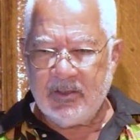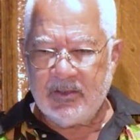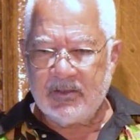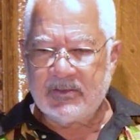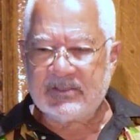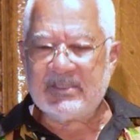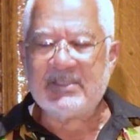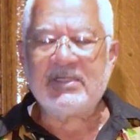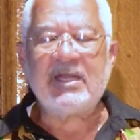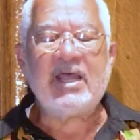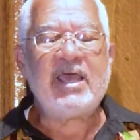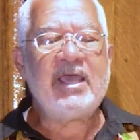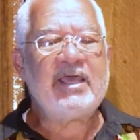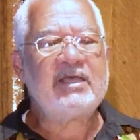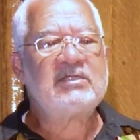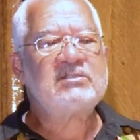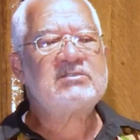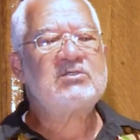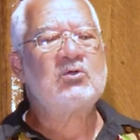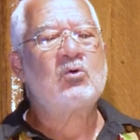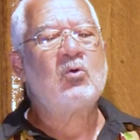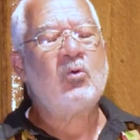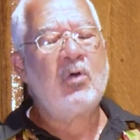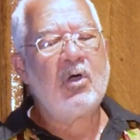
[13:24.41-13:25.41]
to enhance
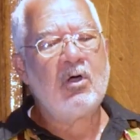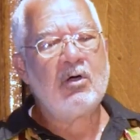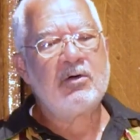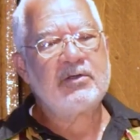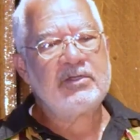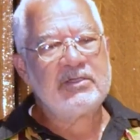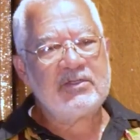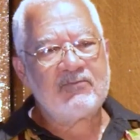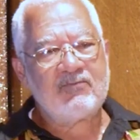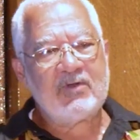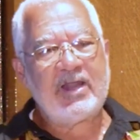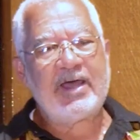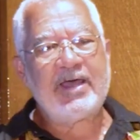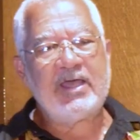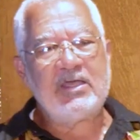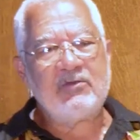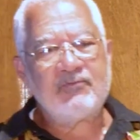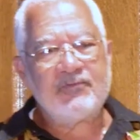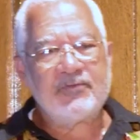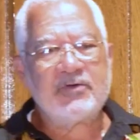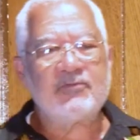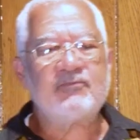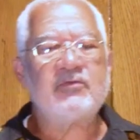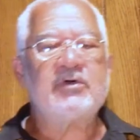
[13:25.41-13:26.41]
the quality of life
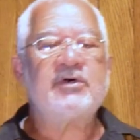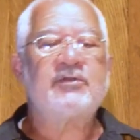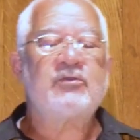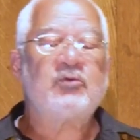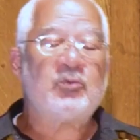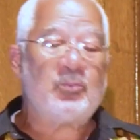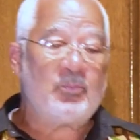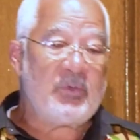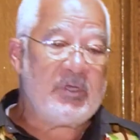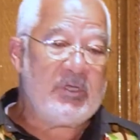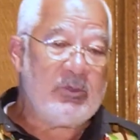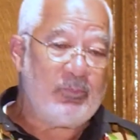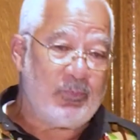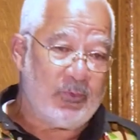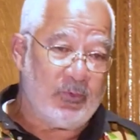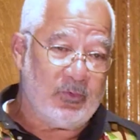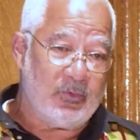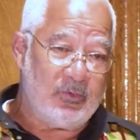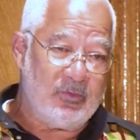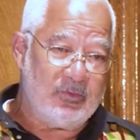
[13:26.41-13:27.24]
of other people.